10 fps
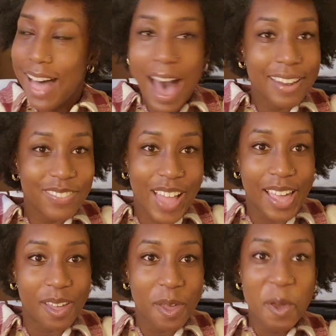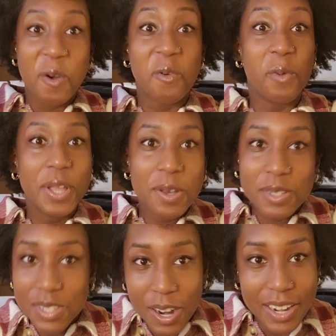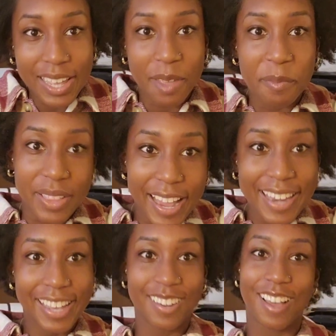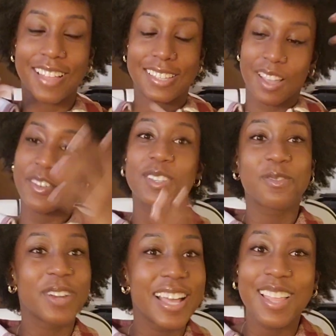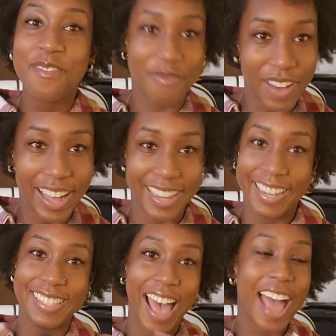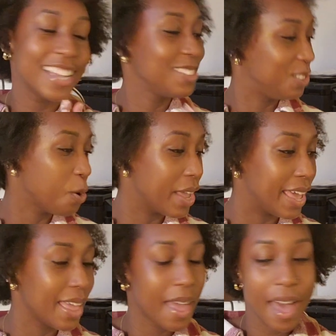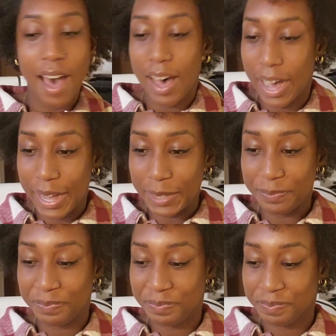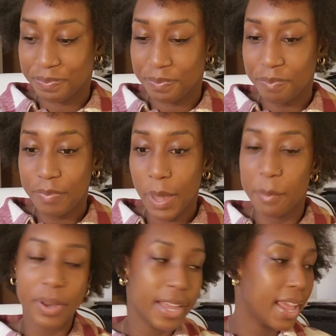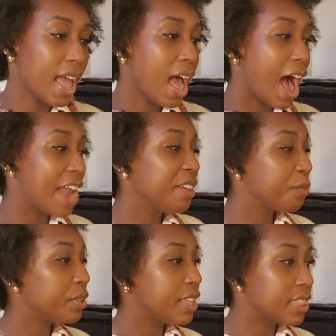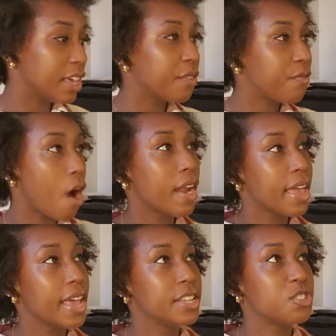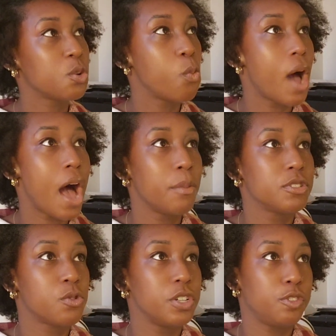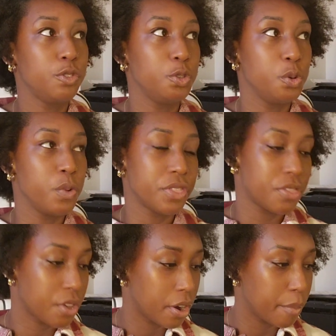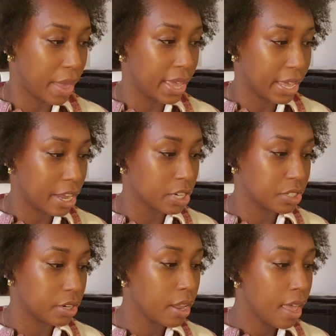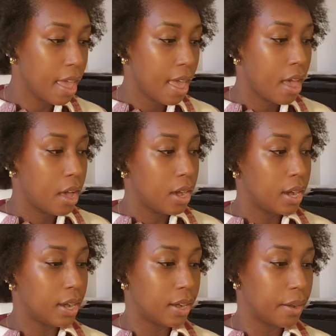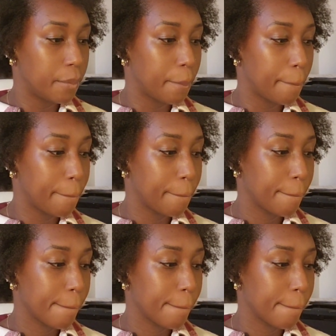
a lot of like wheels turning and planning and all that stuff. It's really fun. It's I enjoy it. Um, but I didn't really think far ahead into what I was going to do with the third main character. Um,